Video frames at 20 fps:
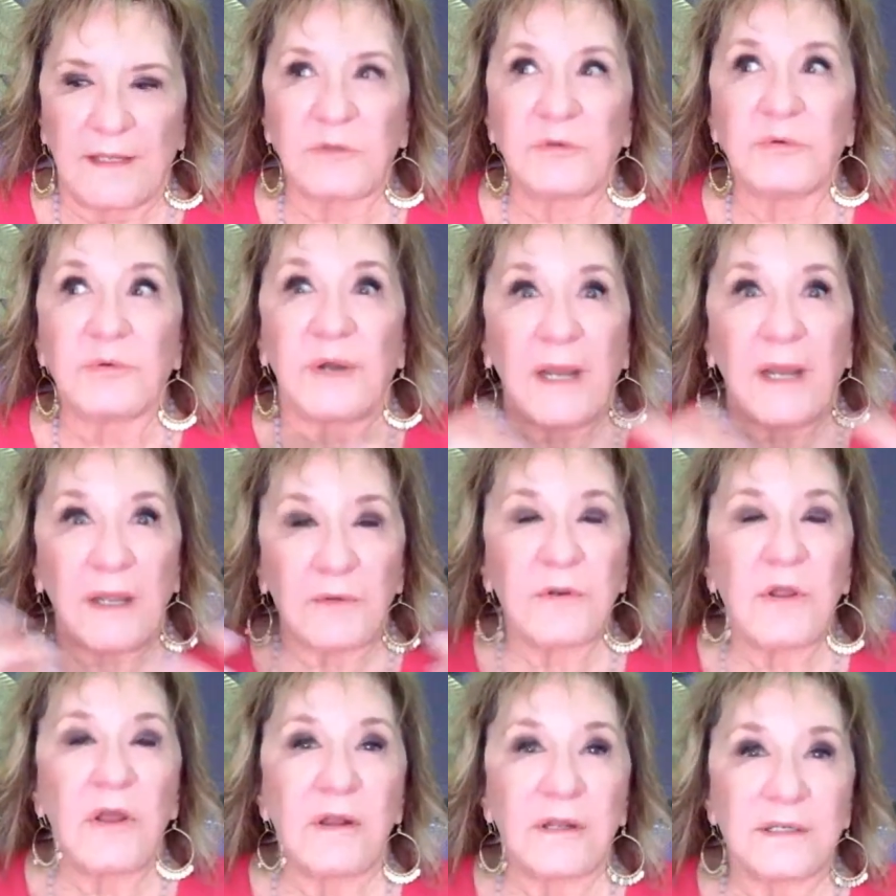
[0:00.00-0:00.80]

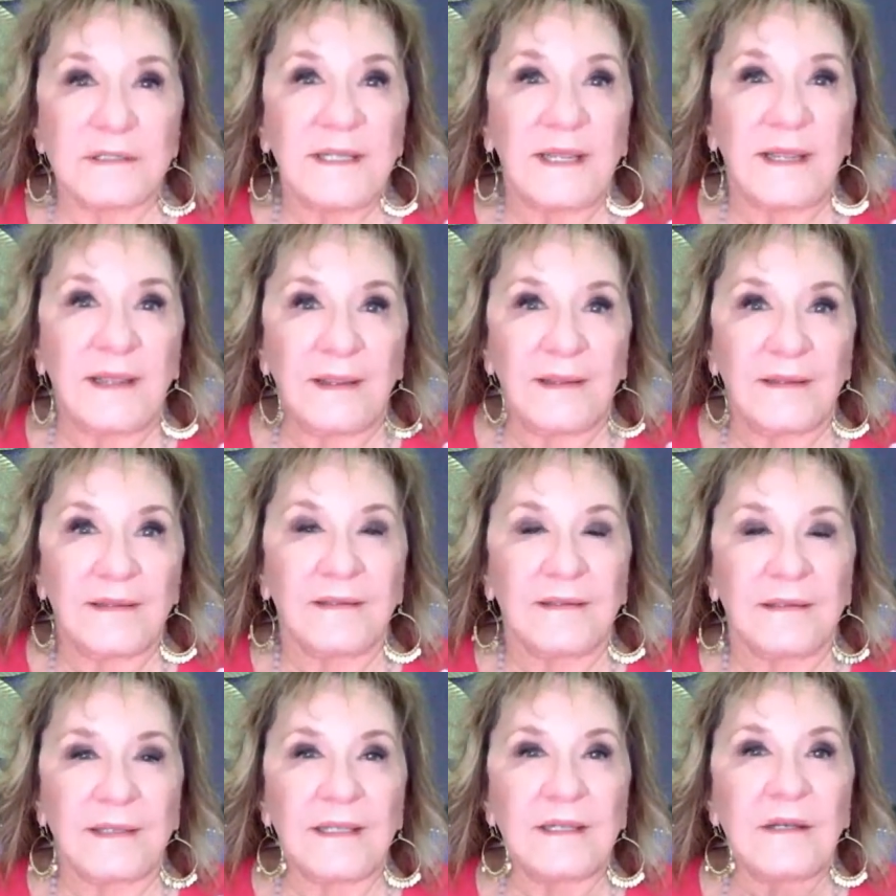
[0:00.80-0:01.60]
Groundhog
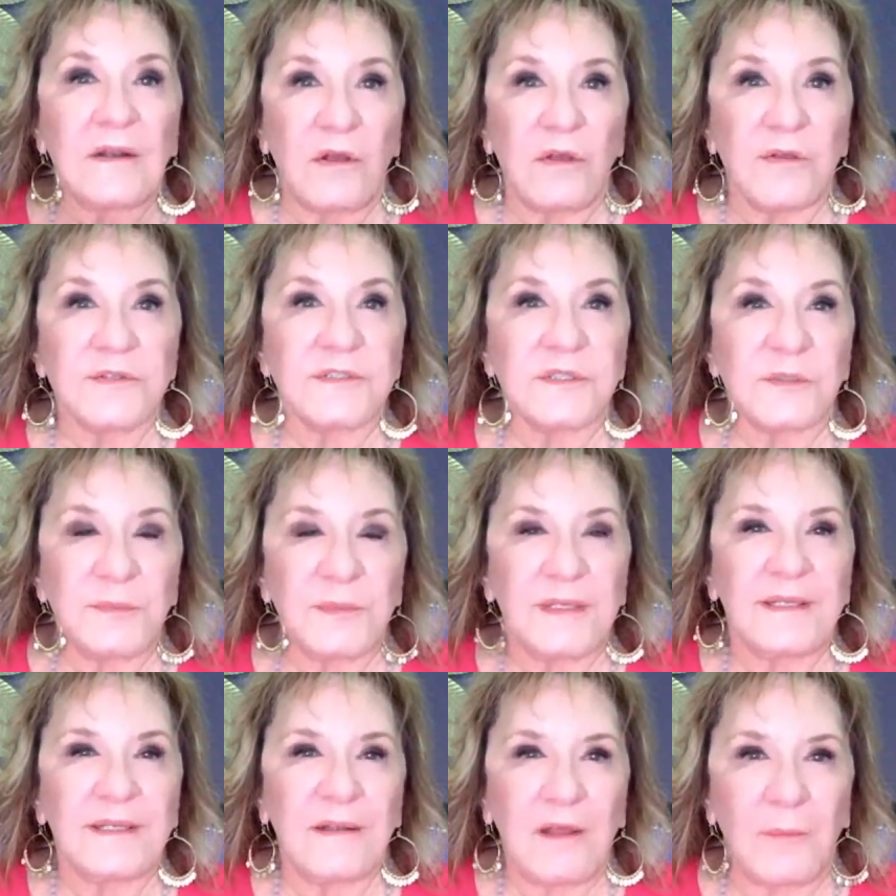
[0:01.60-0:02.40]
Day can also
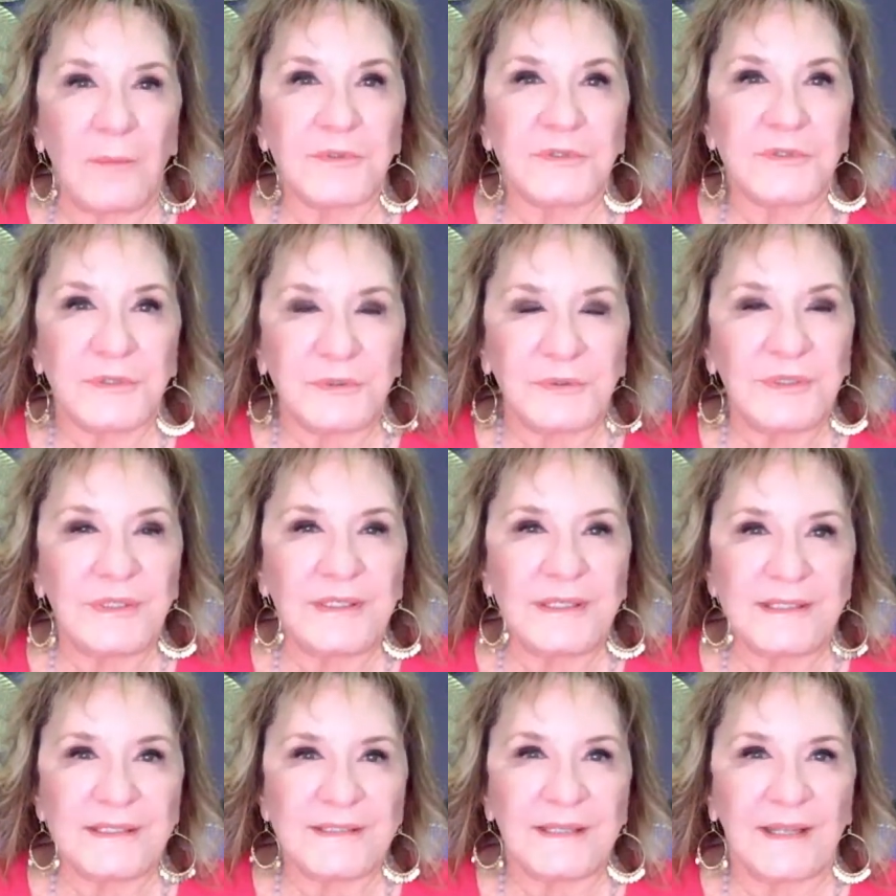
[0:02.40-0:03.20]
be an opportunity
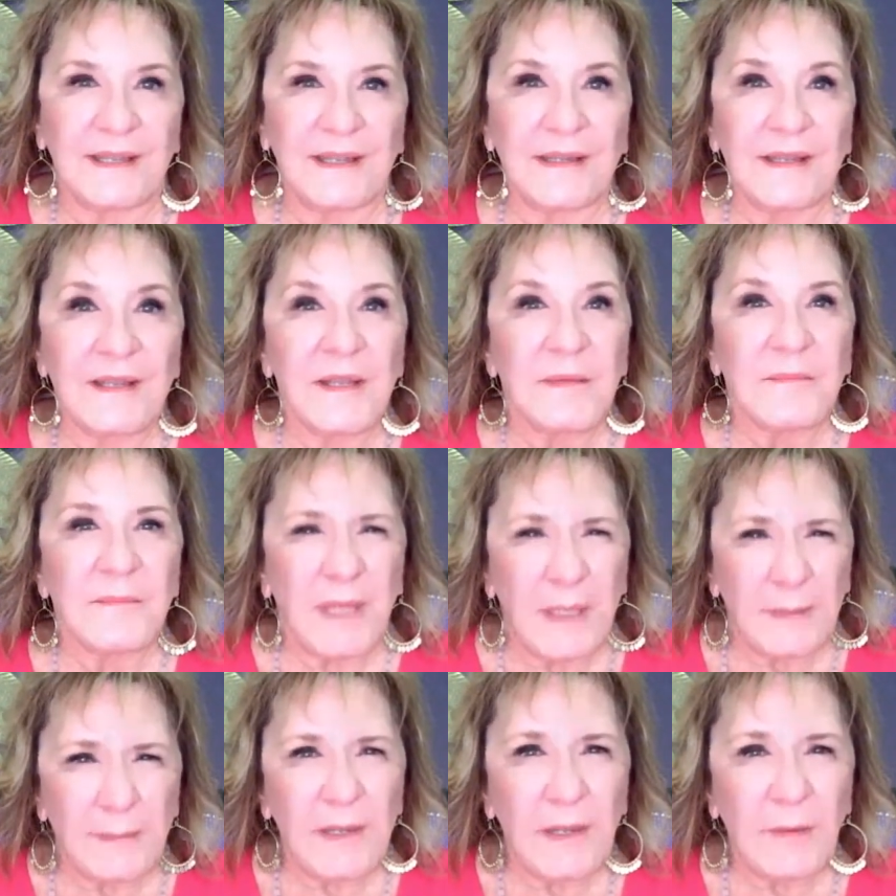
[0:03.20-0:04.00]
to say,
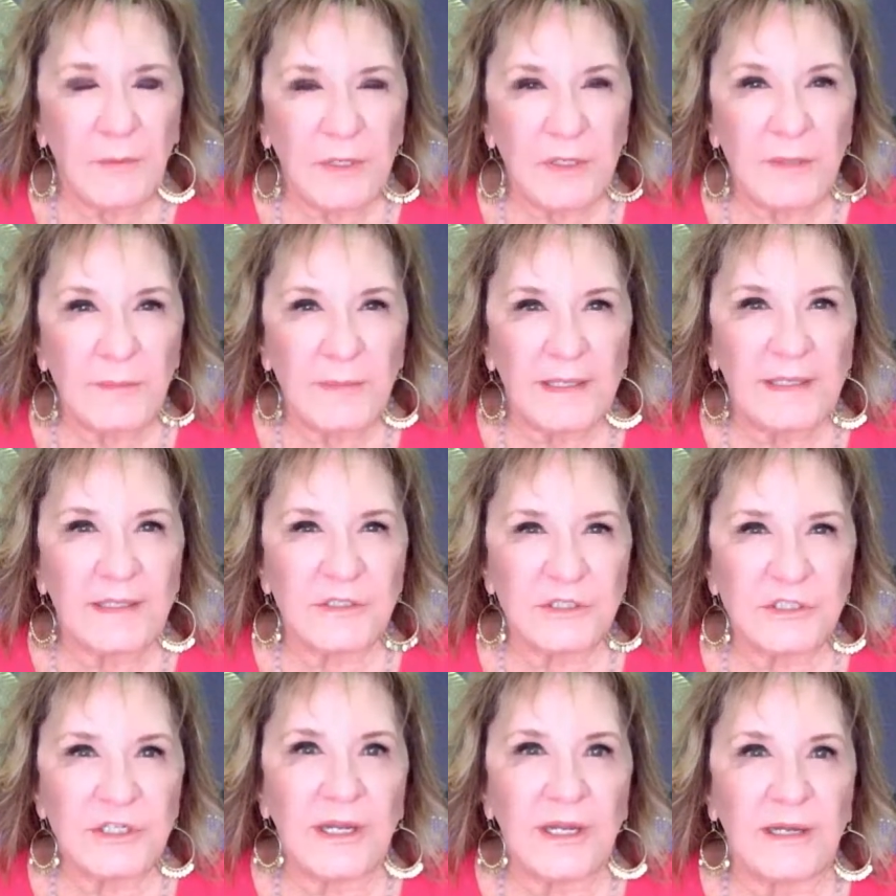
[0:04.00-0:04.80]
maybe I want to make a
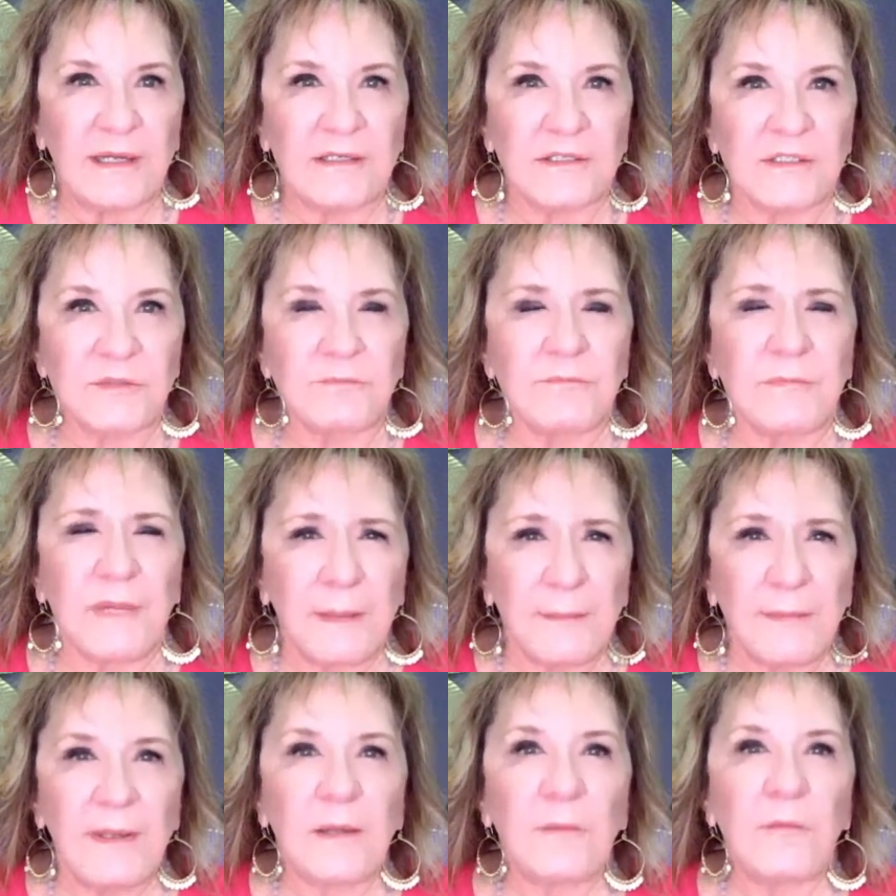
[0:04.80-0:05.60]
change.
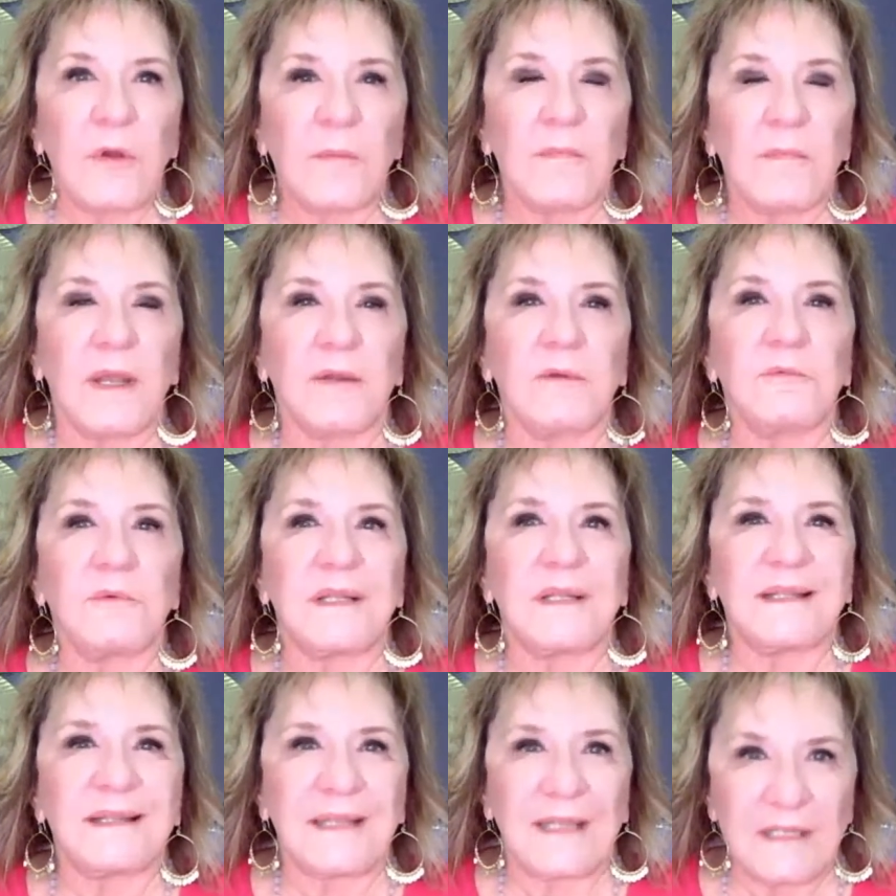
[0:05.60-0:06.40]
Maybe I want my
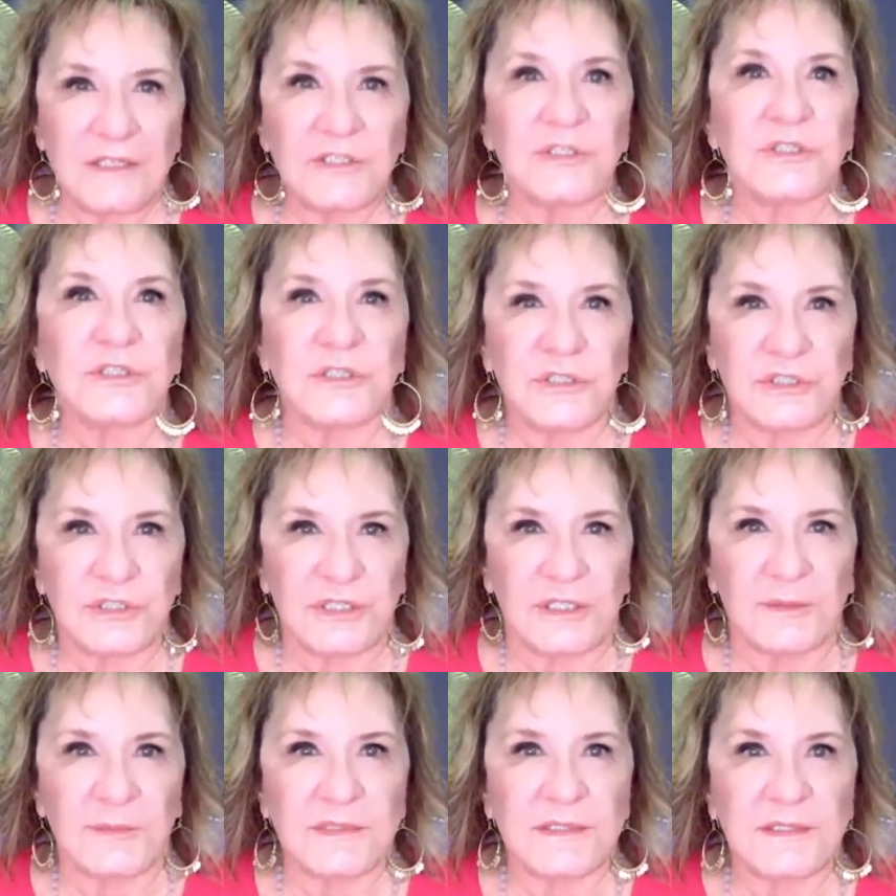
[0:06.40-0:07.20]

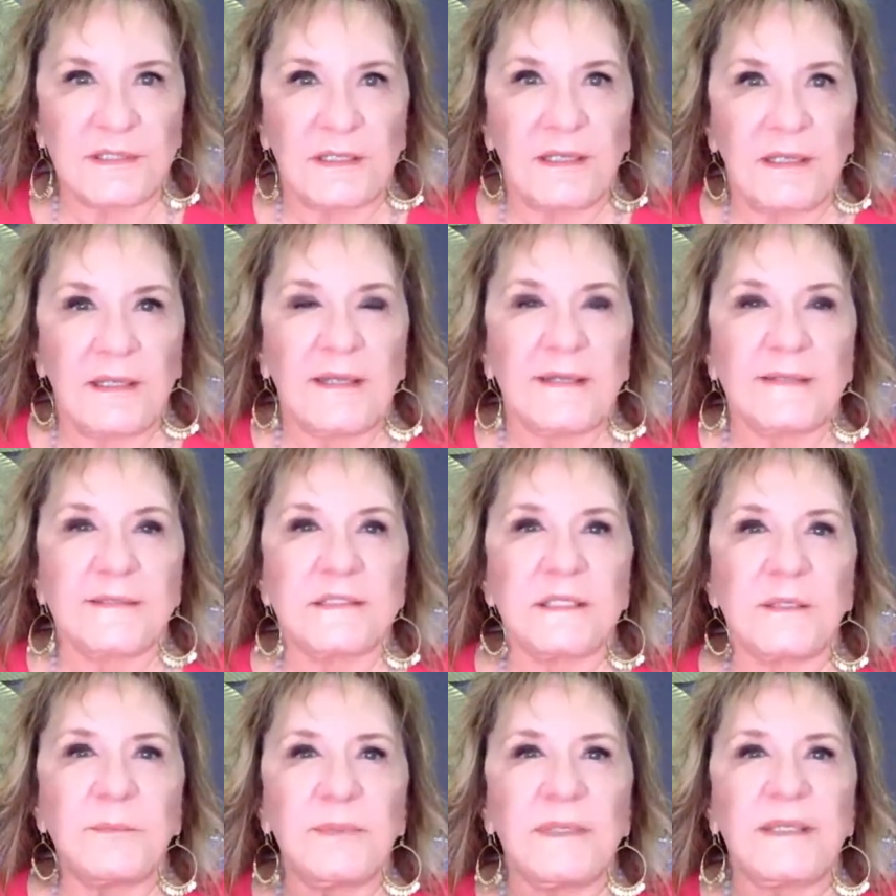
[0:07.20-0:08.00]
relationships
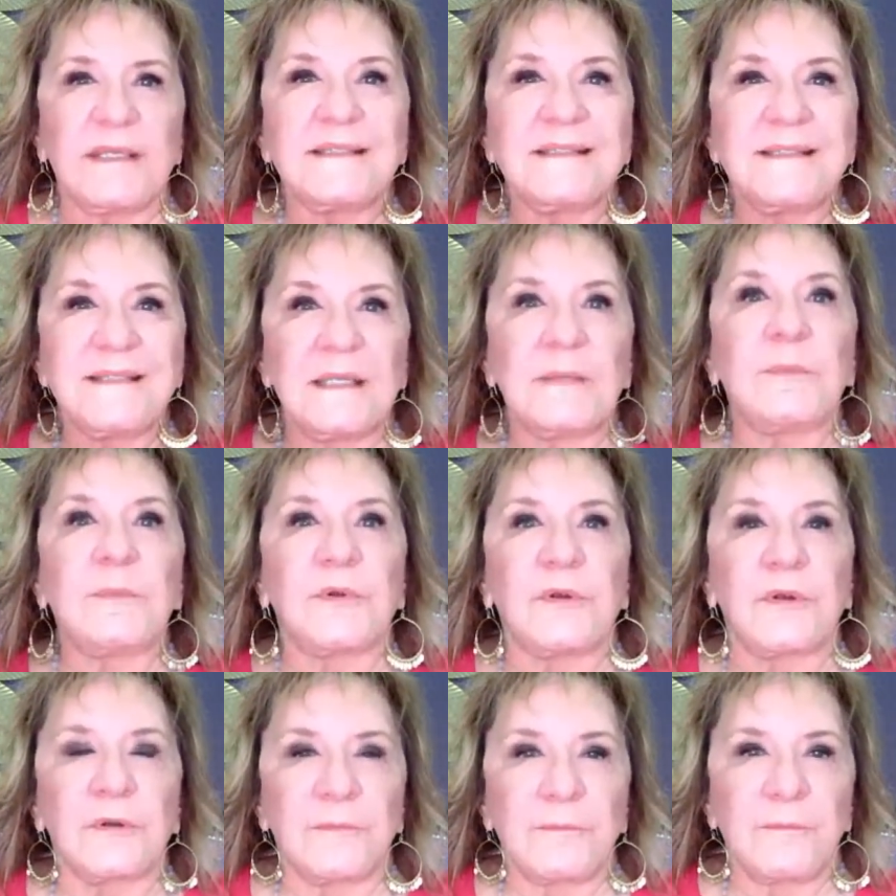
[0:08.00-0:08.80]
to be
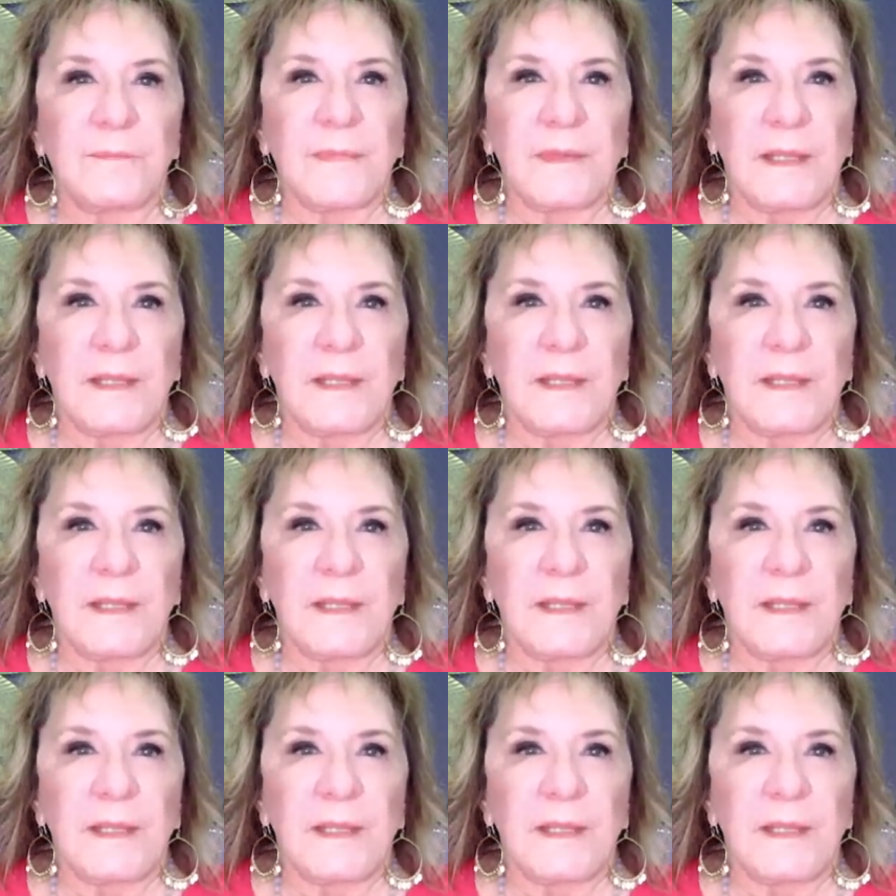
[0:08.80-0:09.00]
deeper.